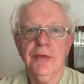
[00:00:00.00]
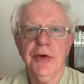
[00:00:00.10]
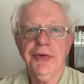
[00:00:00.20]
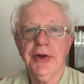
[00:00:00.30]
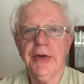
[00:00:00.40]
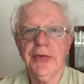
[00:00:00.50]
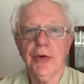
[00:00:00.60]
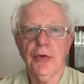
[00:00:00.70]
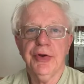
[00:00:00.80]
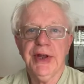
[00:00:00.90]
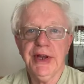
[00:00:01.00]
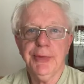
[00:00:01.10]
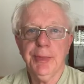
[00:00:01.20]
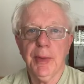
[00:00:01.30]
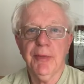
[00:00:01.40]
Firstly, the old
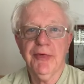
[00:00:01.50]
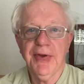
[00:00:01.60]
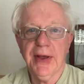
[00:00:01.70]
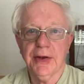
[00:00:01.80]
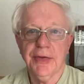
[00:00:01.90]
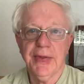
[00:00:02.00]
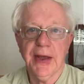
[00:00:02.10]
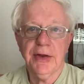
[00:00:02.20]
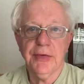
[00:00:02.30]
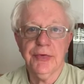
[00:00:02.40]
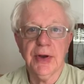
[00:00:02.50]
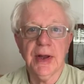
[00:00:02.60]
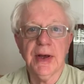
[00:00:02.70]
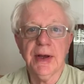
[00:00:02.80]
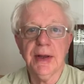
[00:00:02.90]
heat pump failed at the end of
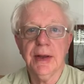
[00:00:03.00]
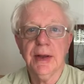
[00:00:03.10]
July,